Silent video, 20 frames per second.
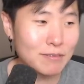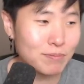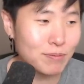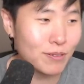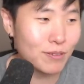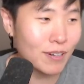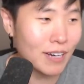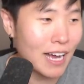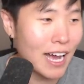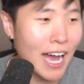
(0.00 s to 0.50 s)
pr
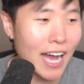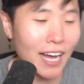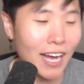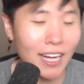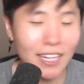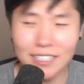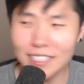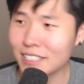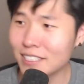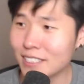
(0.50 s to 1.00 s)

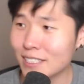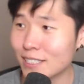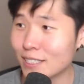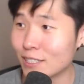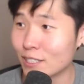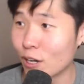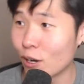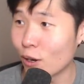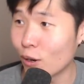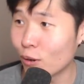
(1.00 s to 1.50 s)
I didn't
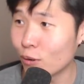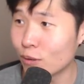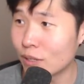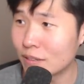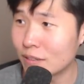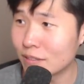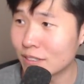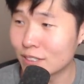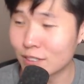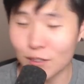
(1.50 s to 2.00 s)
know it
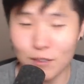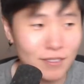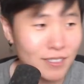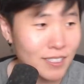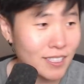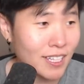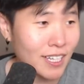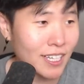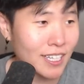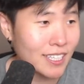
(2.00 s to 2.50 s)
was only
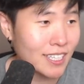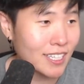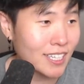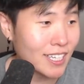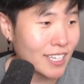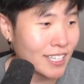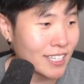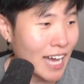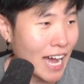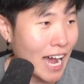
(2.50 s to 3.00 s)
like
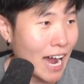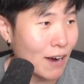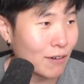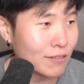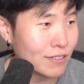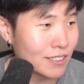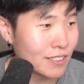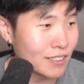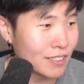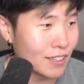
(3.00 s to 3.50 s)
an
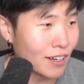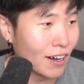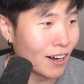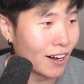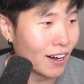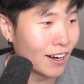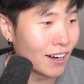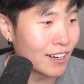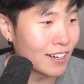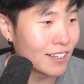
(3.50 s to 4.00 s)
hour
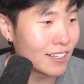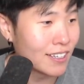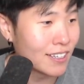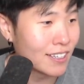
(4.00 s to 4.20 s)
long.